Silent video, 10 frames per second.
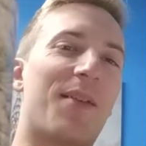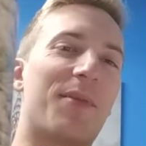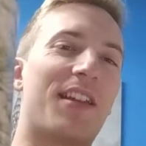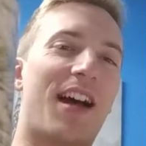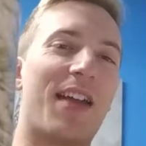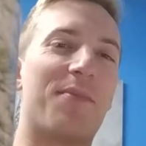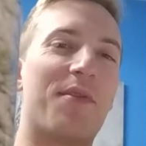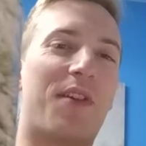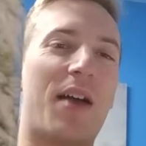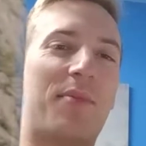up in the hype
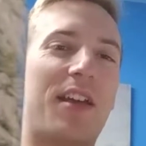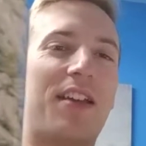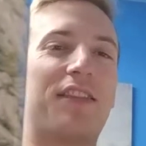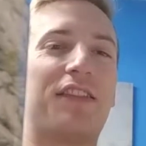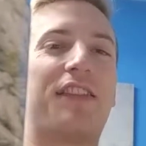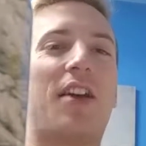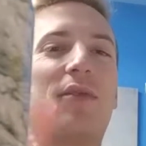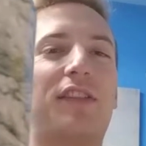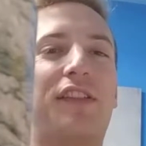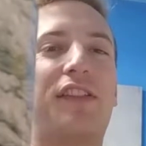of IPAs and
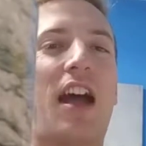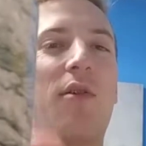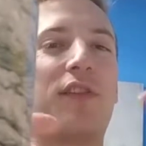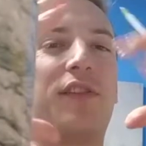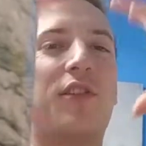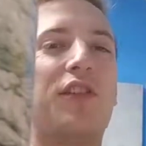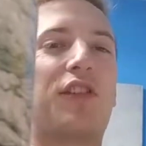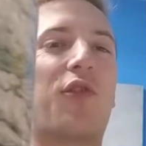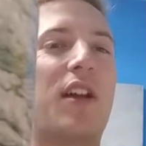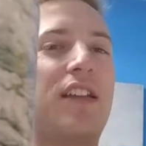stouts and sours and all these
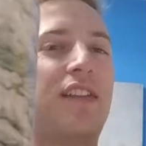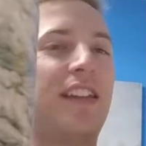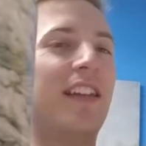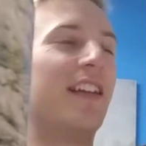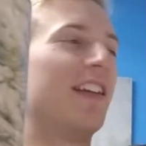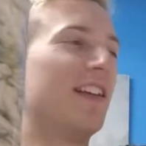crazy,